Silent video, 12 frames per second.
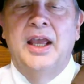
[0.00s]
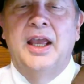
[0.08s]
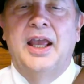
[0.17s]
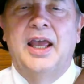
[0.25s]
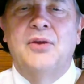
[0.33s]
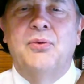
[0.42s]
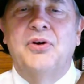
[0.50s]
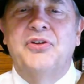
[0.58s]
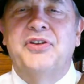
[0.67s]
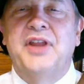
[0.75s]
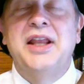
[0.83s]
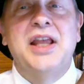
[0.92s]
And the worst
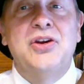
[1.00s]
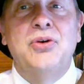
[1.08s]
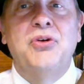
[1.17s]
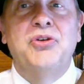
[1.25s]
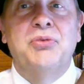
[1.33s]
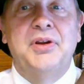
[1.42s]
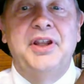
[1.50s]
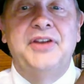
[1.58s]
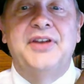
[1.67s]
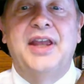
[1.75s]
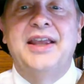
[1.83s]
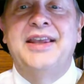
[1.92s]
thing they do is
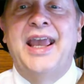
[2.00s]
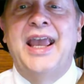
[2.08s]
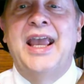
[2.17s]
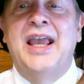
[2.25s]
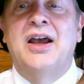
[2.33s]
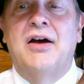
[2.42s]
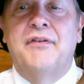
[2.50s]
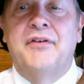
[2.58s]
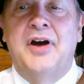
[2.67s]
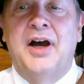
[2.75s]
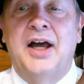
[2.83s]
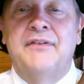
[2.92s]
release a gang of
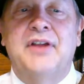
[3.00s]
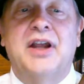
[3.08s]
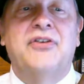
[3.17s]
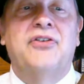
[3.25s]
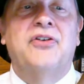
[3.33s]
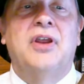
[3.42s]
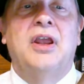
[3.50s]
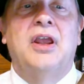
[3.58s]
convicts